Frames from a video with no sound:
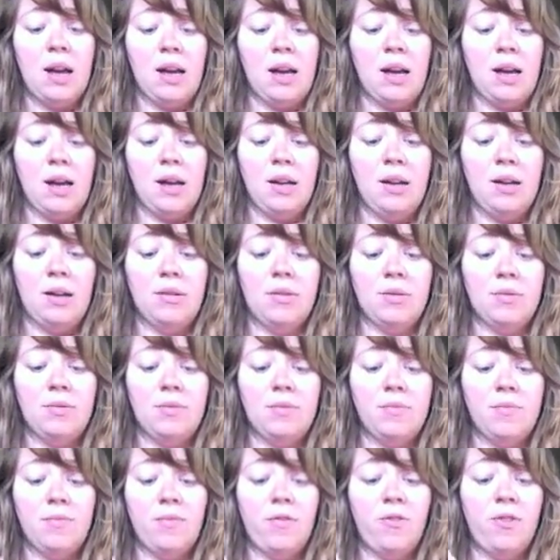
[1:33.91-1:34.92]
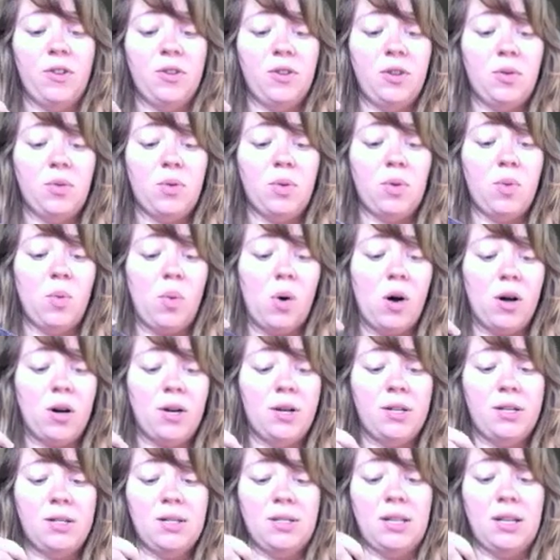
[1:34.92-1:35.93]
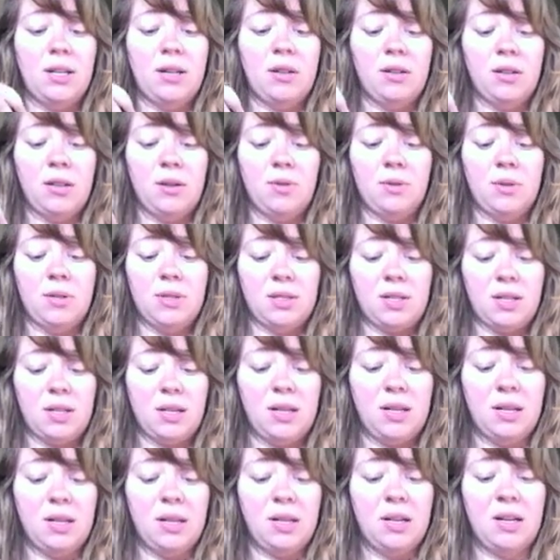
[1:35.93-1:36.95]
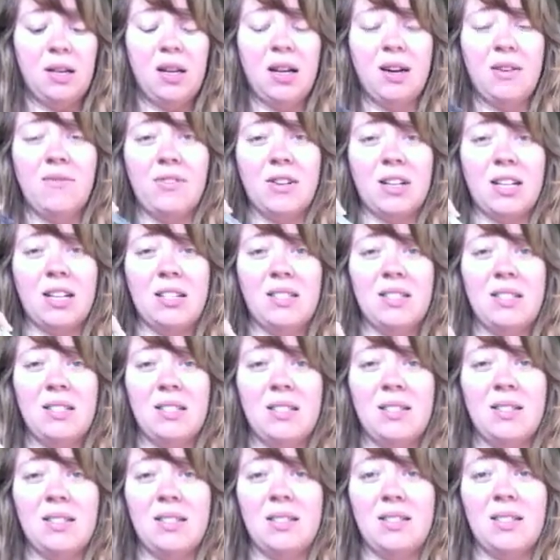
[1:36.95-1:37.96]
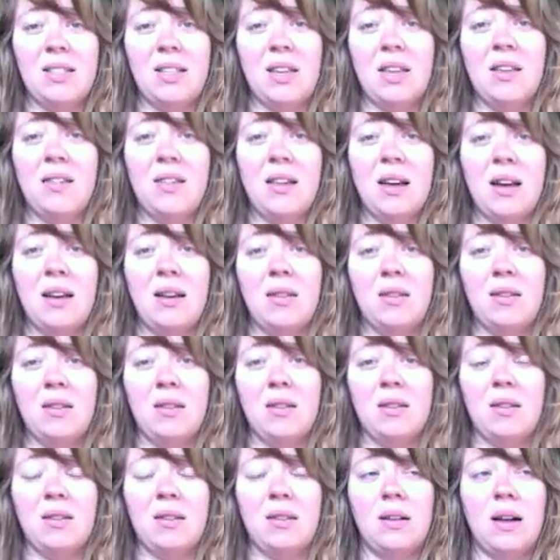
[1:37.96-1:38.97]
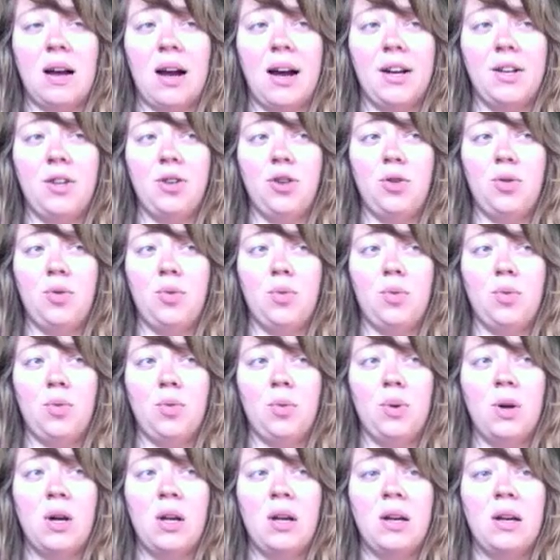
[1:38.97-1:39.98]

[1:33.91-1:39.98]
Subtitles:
and filled it with water until it was of a consistency that I knew